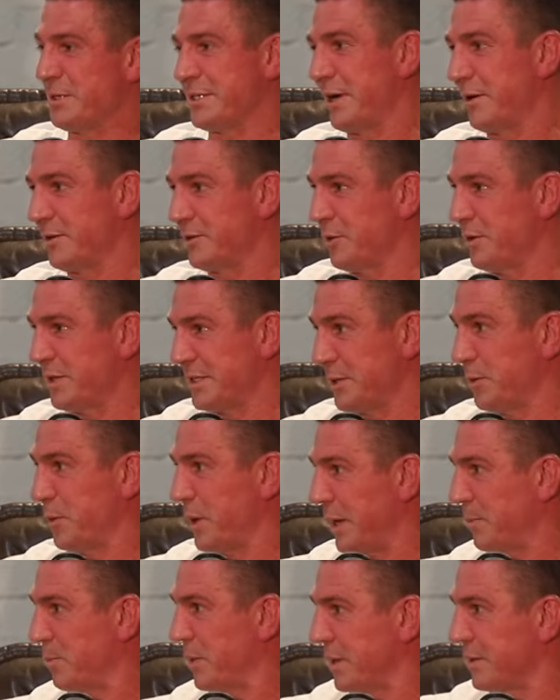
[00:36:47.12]
tell
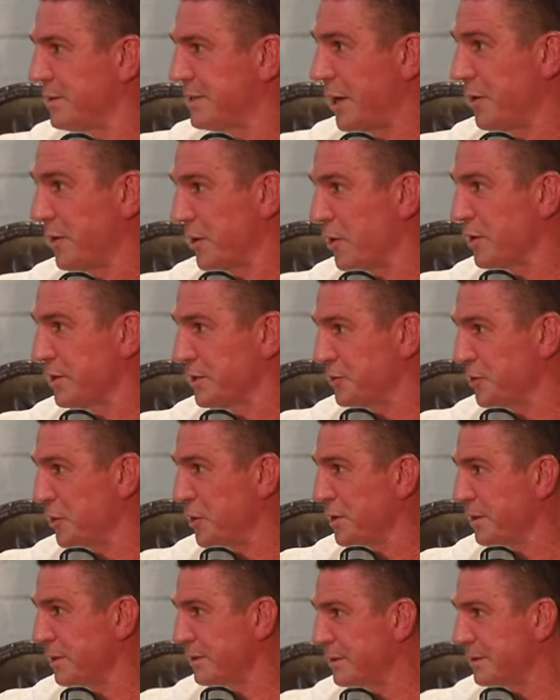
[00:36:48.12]
the honest
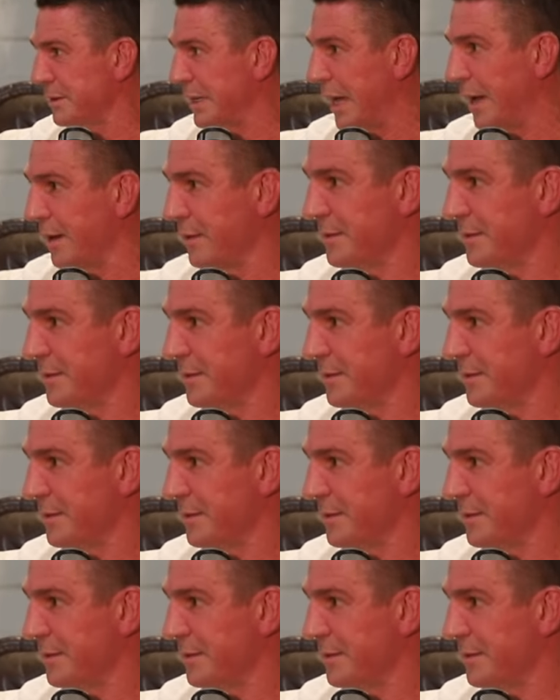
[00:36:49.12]
truth or not?